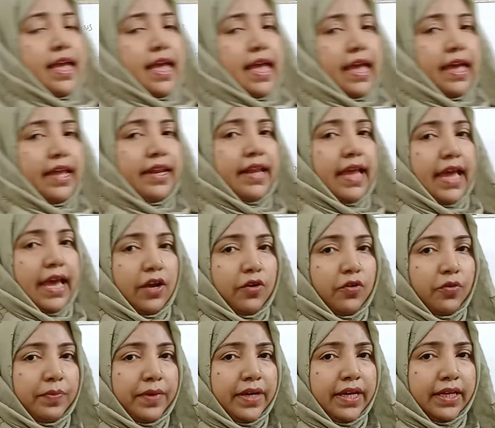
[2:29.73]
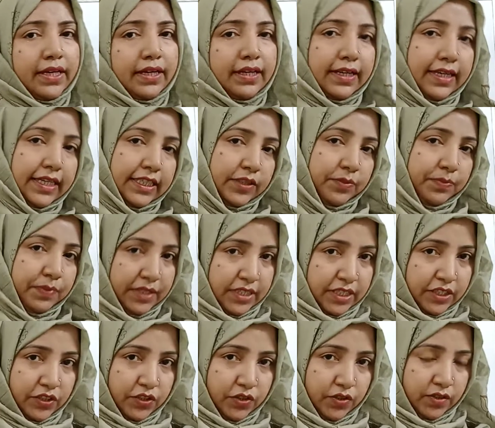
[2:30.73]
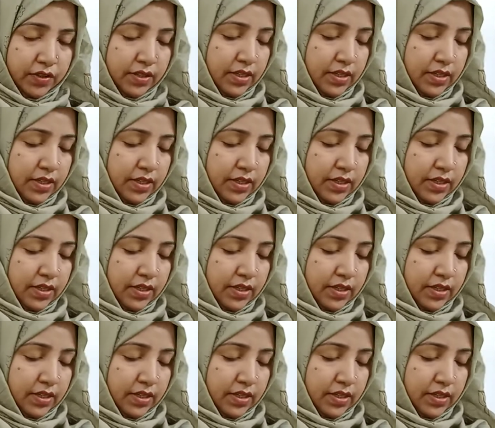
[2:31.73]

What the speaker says: anaerobic respiration.